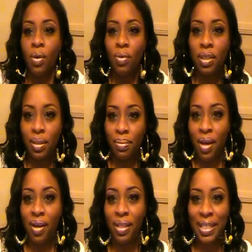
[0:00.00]
what's up
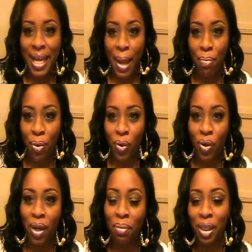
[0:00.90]
y'all this April
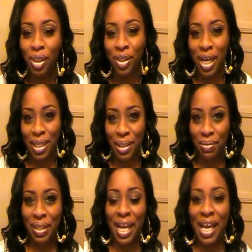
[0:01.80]
coming at you guys
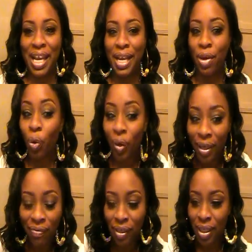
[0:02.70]
with a
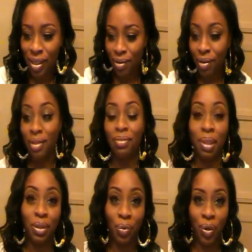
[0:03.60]
quick video because I'm
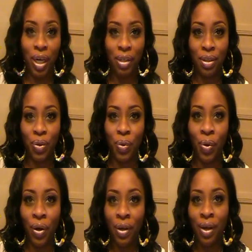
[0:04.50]
about to run out the
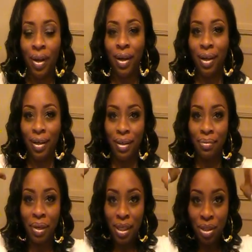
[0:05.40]
door
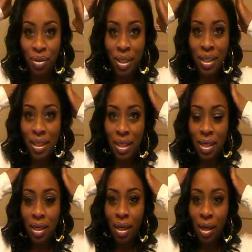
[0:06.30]
um, as you can
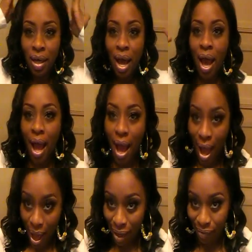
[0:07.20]
see
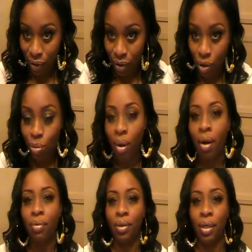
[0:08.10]
I have on a
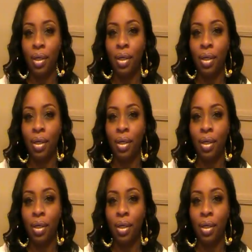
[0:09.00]
U-part wig